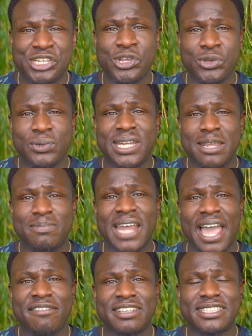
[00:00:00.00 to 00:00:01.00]
you, deep
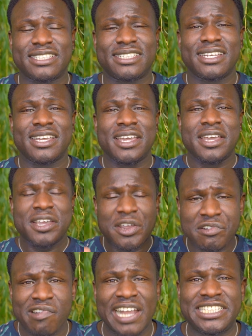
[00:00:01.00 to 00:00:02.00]
divers,
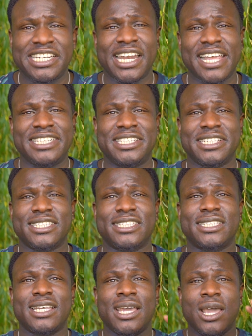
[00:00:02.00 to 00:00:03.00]

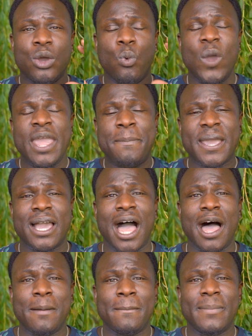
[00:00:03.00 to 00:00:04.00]
congratulations. We
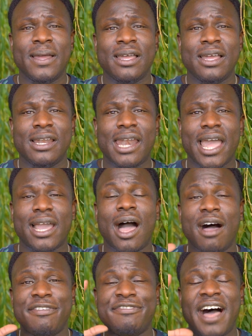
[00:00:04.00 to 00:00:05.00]
become like
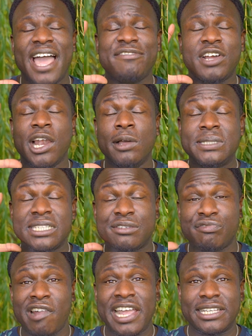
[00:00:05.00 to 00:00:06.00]
our five closest
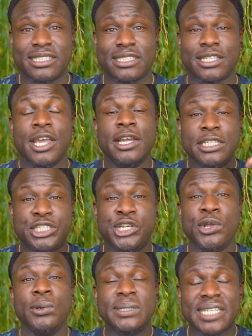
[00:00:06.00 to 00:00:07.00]
friends.
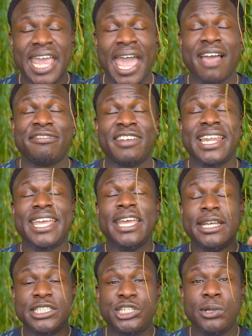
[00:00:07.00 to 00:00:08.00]
Choose carefully,
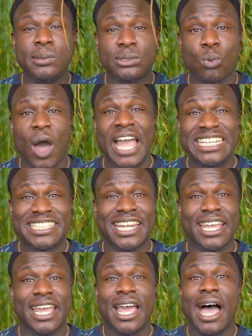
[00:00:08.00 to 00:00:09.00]
choose
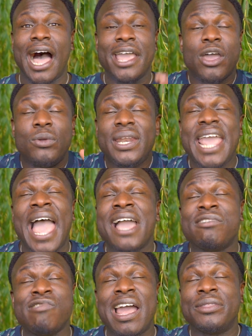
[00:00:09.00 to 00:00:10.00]
wisely. I only
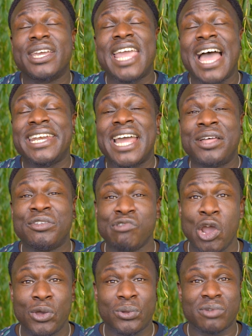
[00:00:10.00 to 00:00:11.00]
hang around the cat down the
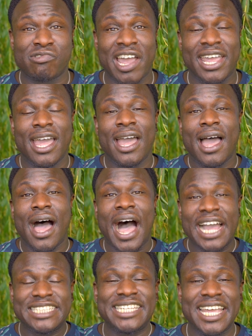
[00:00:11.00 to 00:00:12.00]
road, right?
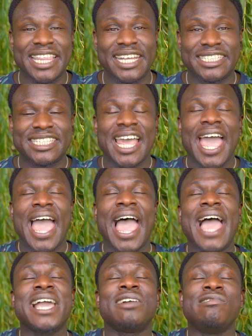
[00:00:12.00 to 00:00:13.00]
I say this,
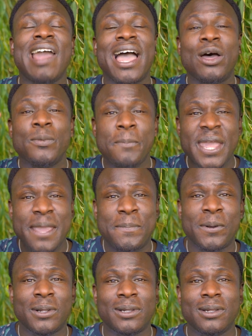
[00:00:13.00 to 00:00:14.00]
hang around
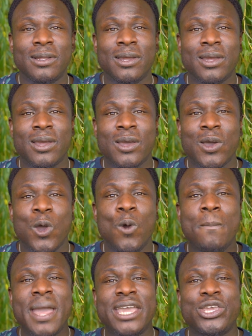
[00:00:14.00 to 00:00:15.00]
people
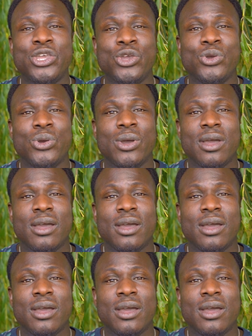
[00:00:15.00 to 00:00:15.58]
who make you